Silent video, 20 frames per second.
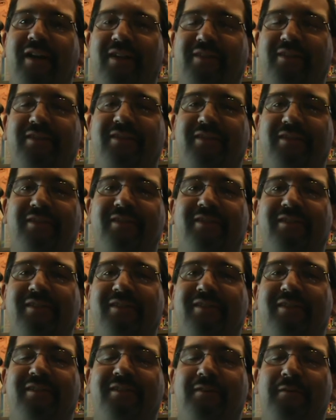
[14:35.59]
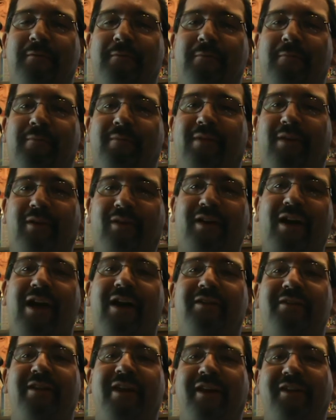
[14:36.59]
It's their
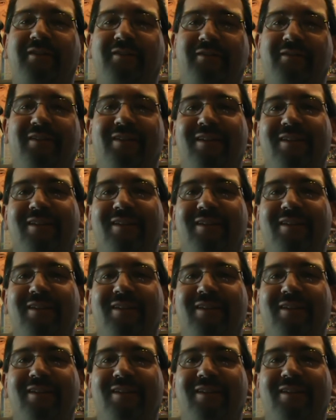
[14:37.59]
context,